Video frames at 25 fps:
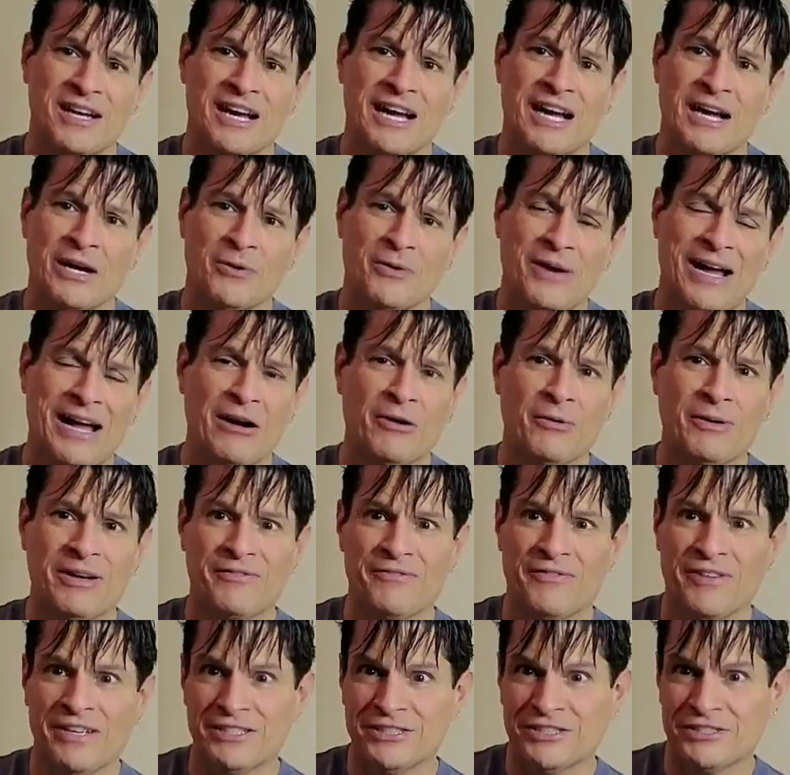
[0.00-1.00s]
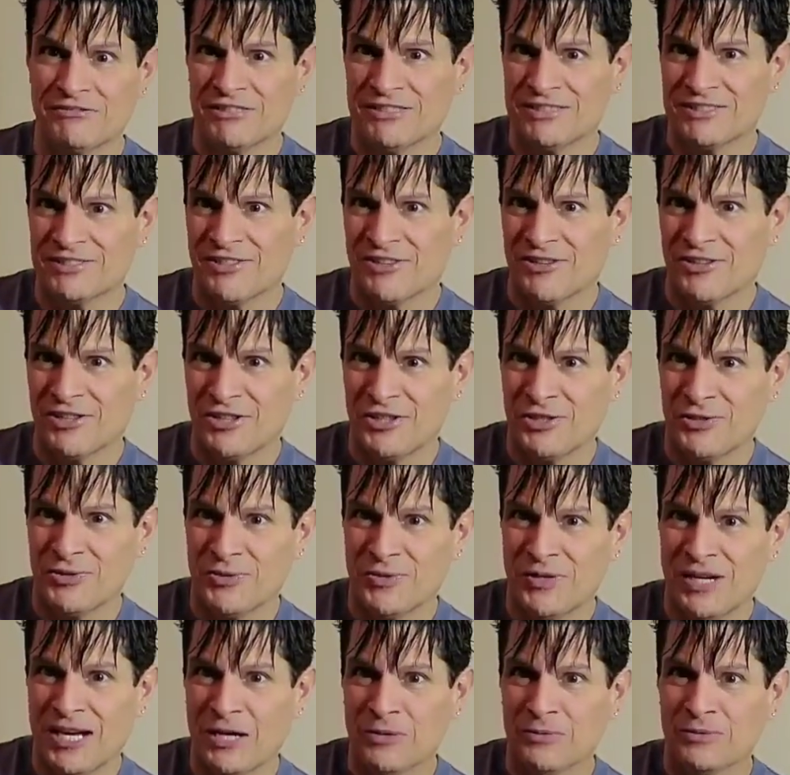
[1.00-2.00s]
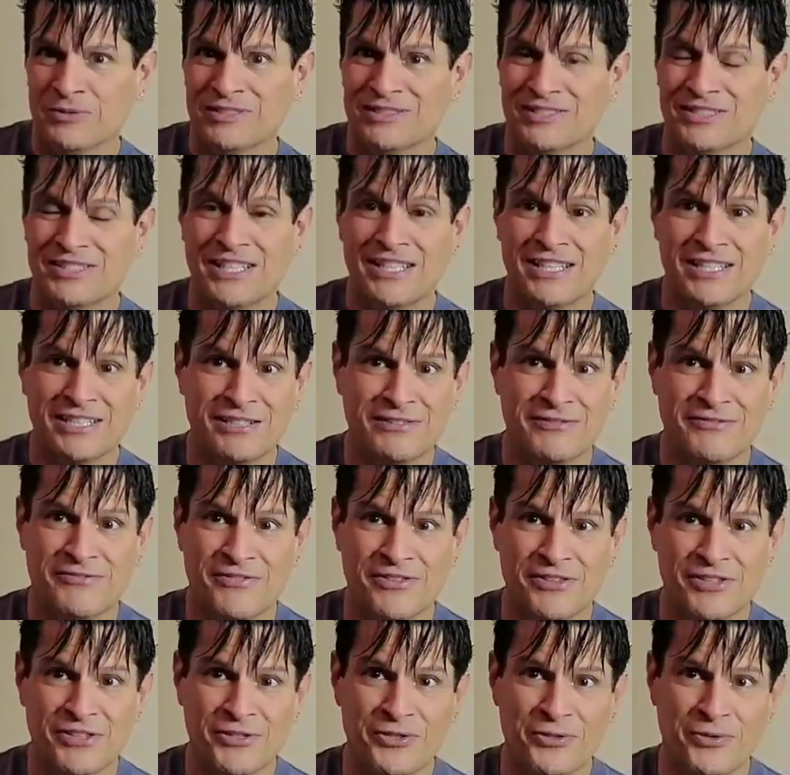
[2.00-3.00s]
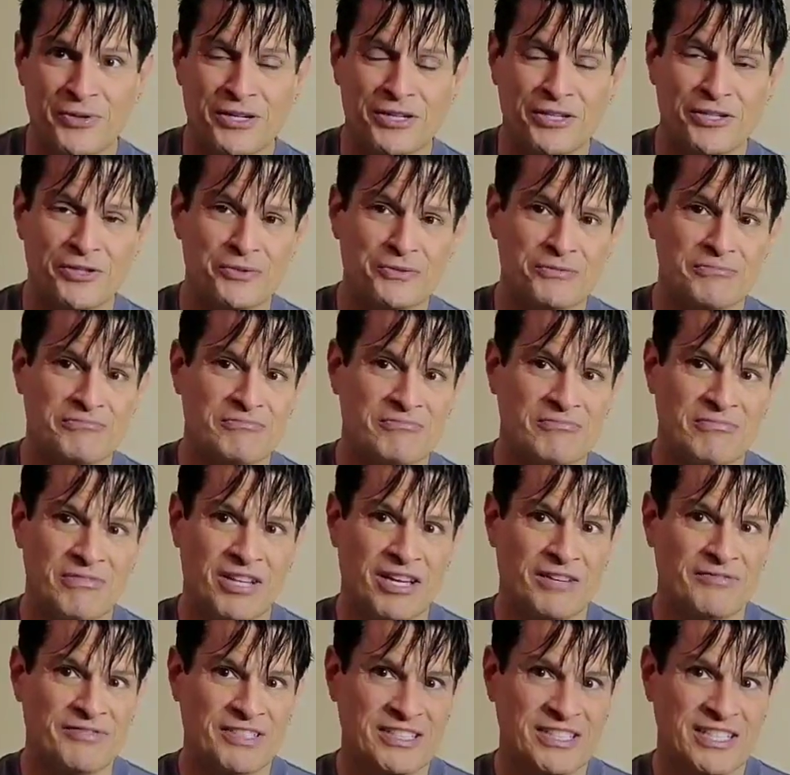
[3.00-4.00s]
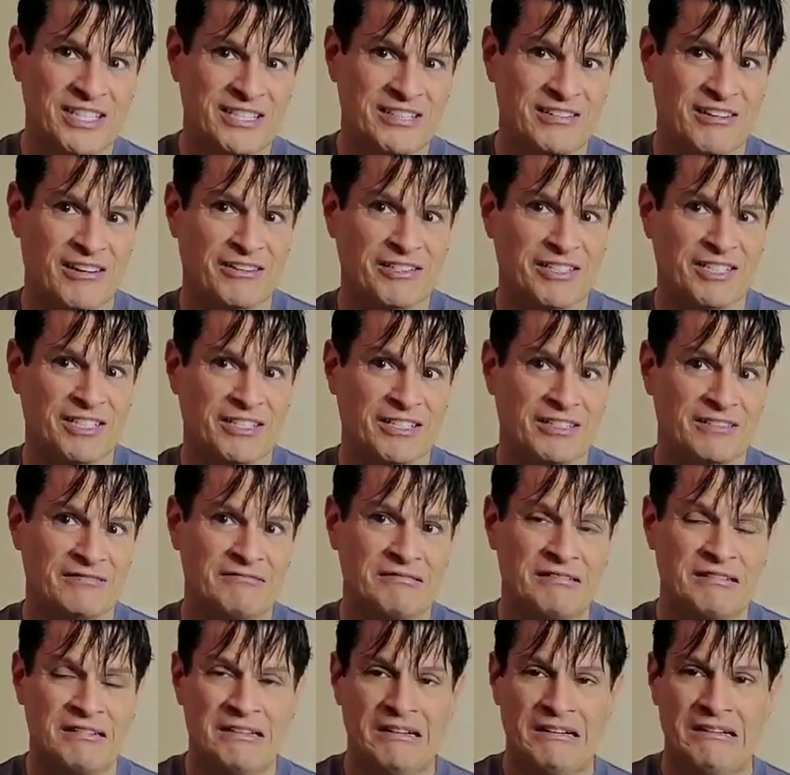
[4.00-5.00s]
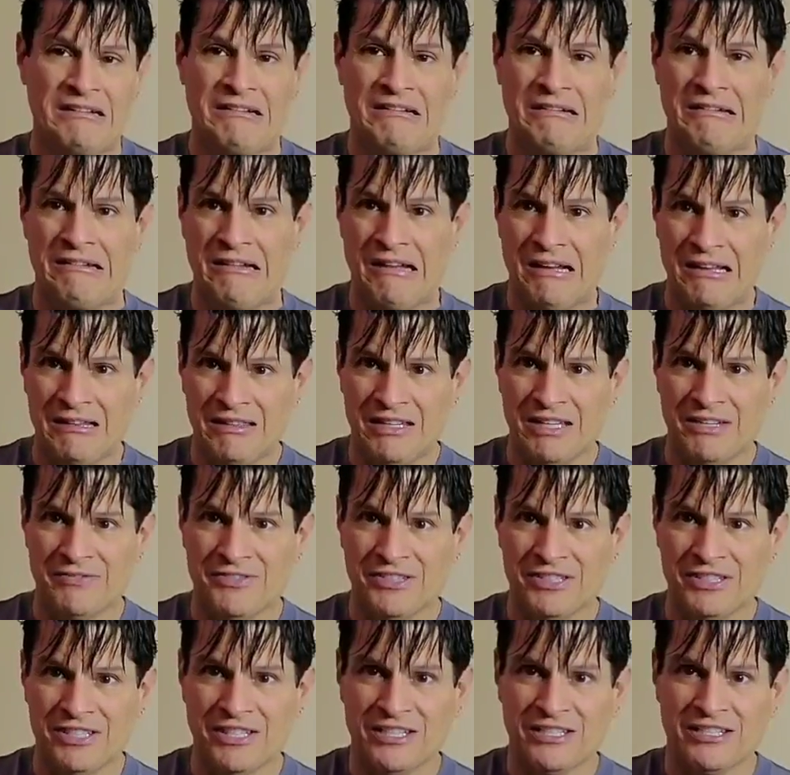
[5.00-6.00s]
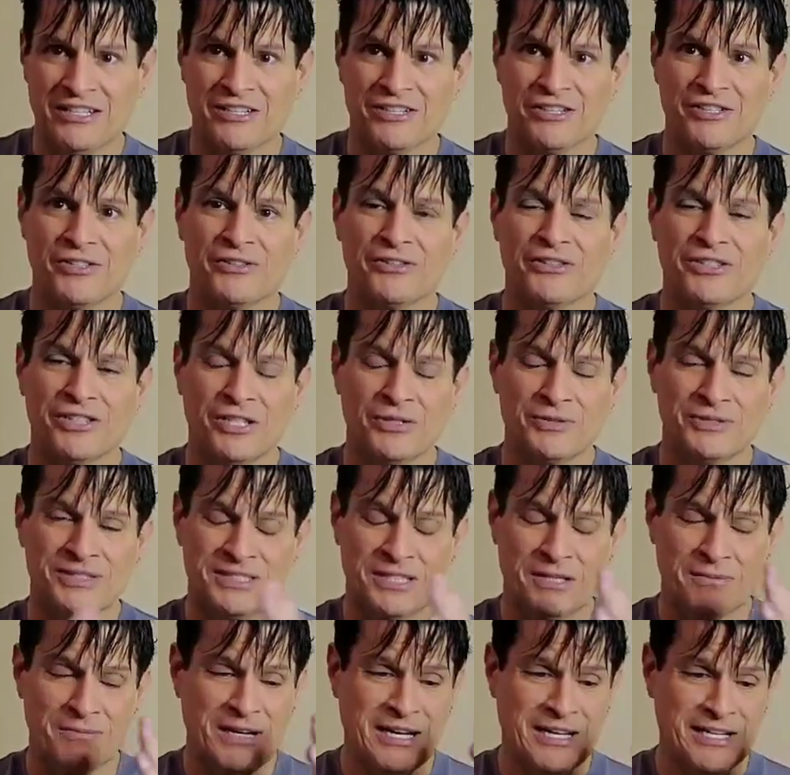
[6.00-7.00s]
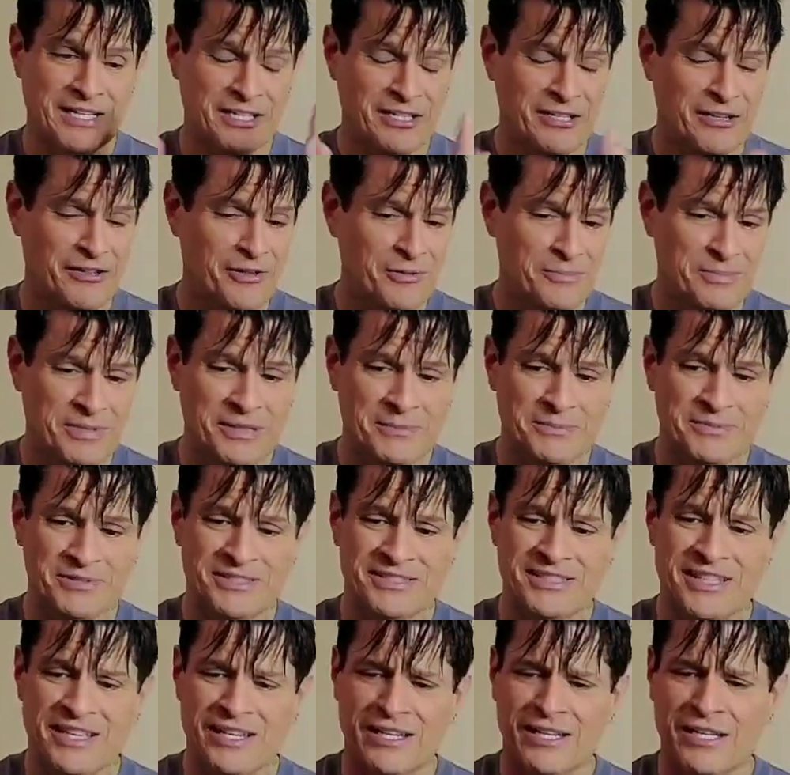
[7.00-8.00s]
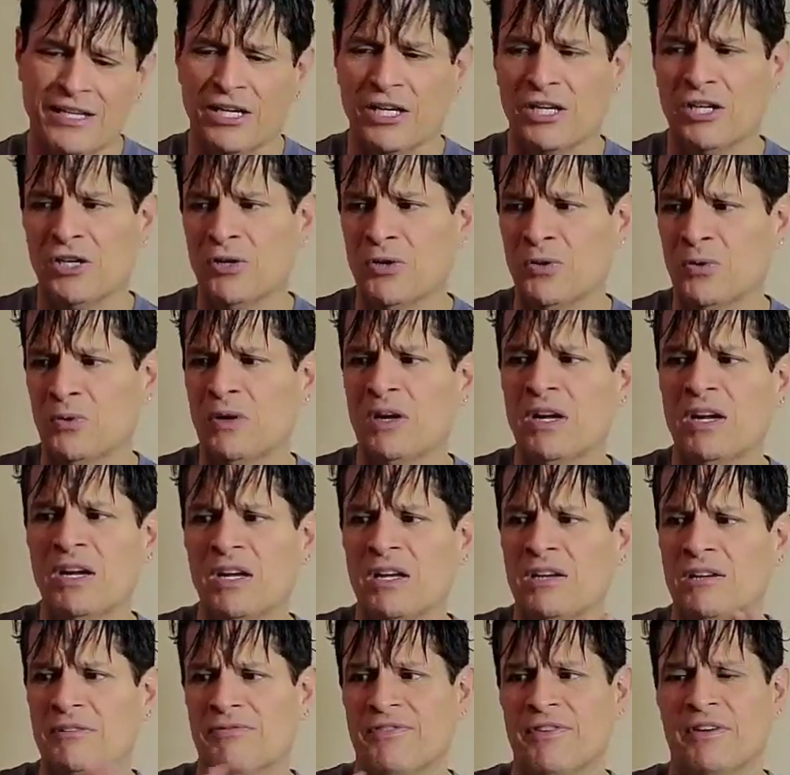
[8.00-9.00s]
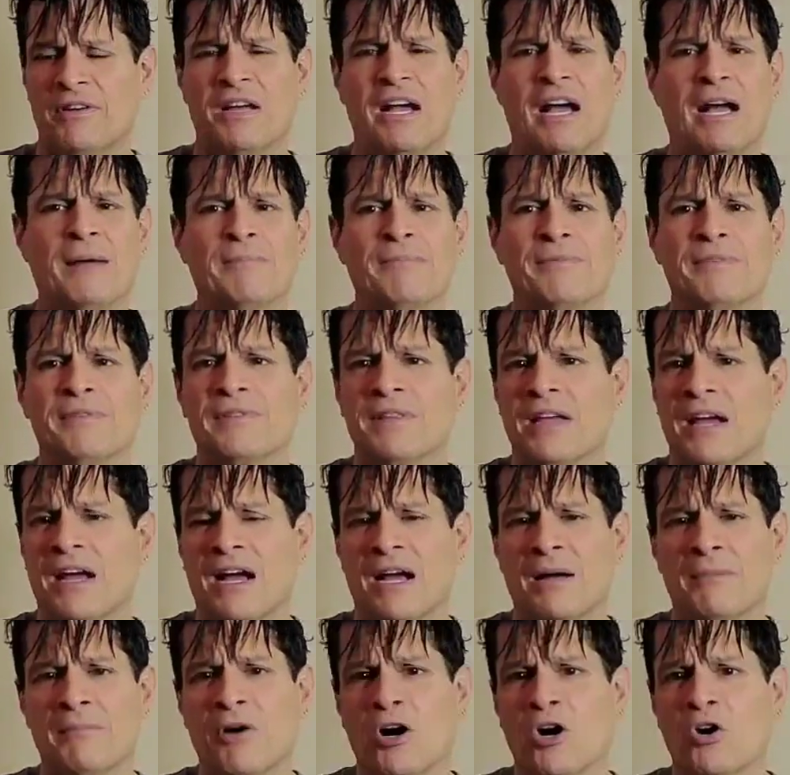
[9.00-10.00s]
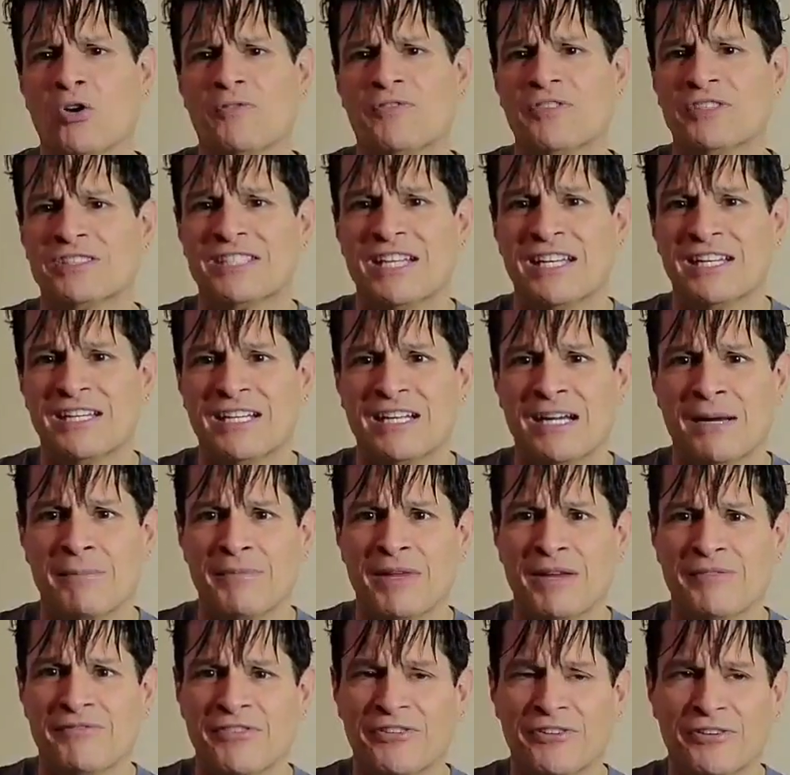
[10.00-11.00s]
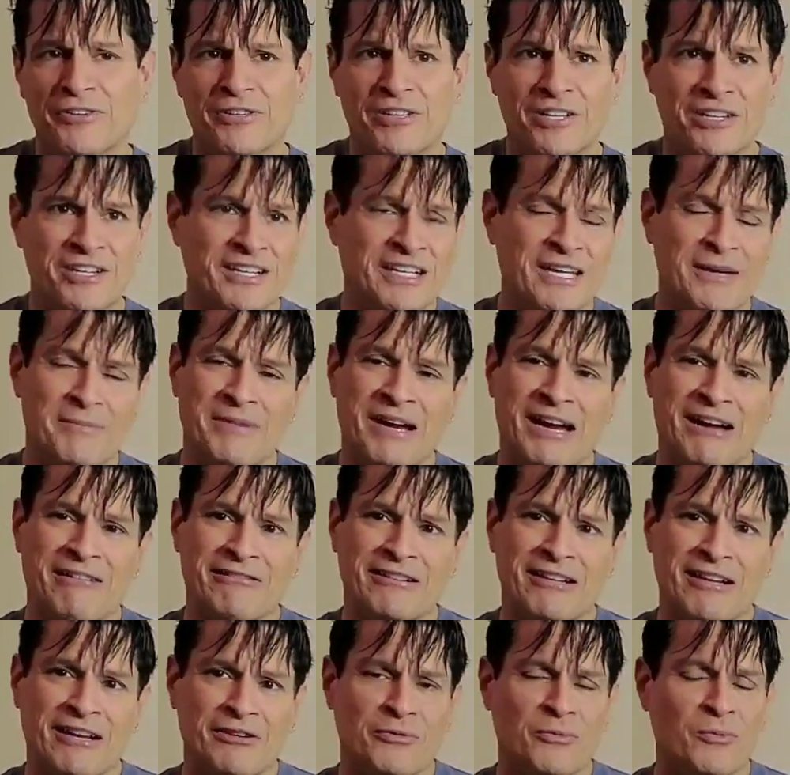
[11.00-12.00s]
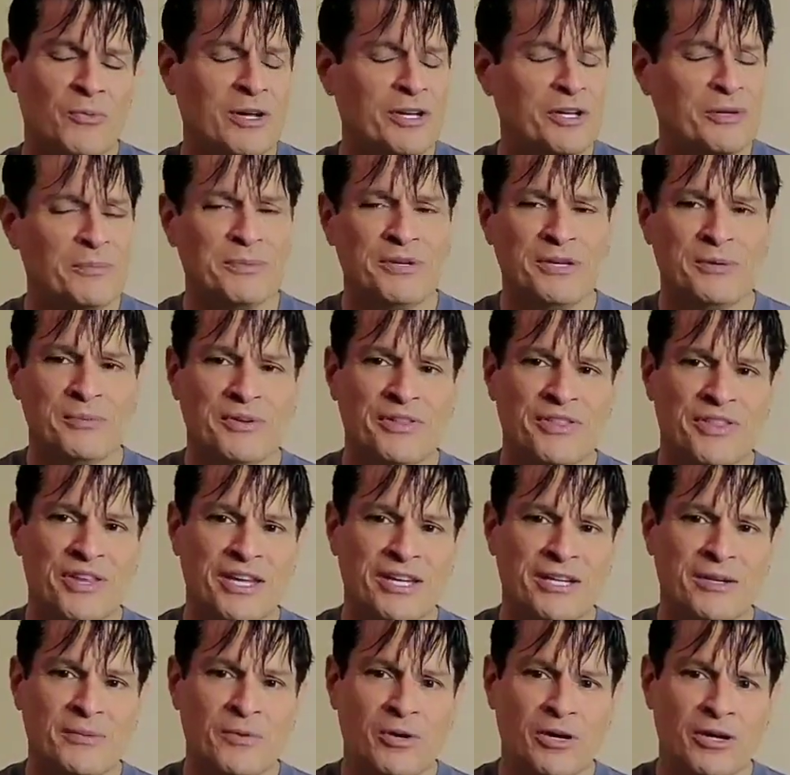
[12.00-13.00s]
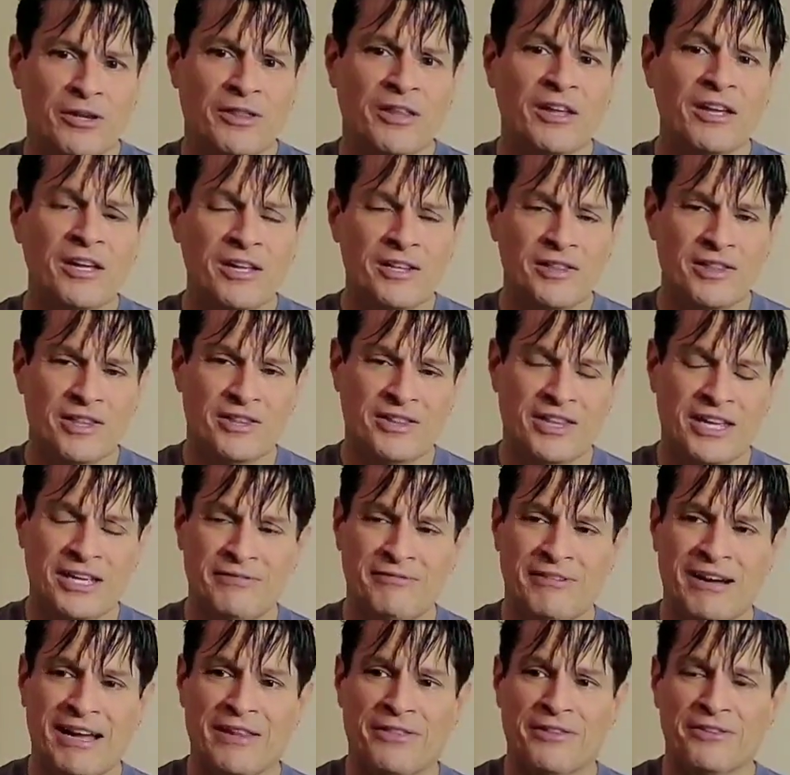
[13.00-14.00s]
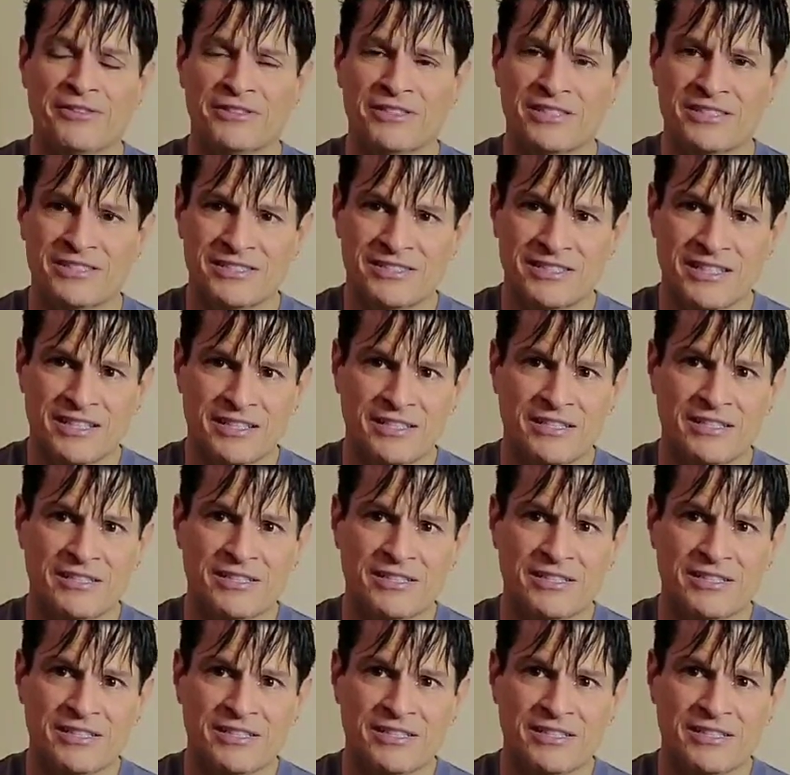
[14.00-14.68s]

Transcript: How adventurous are you? How is dating for you? Are you loving it? Are you not loving it? Are you, I hear other people say, "Oh, I'm over dating. I'm never gonna get married. I don't want to be with anyone." They'd rather just